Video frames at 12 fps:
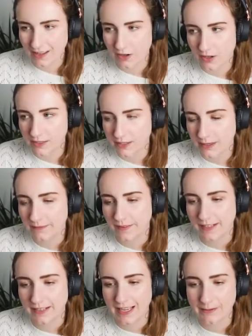Also, I'm
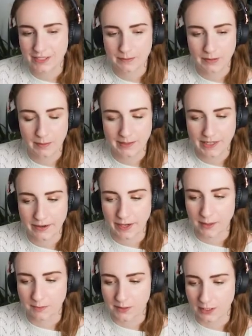feeling like we should probably go
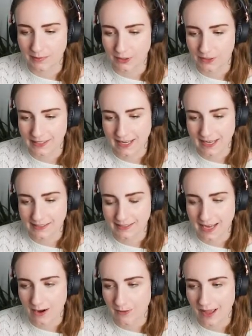home soon because it is
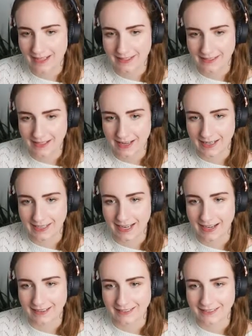now 8 at night
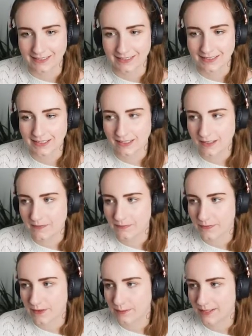and
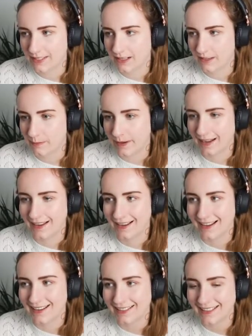we're still at the
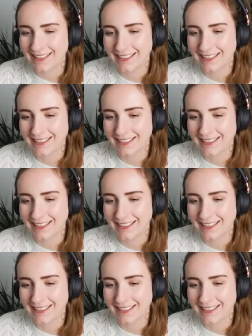park.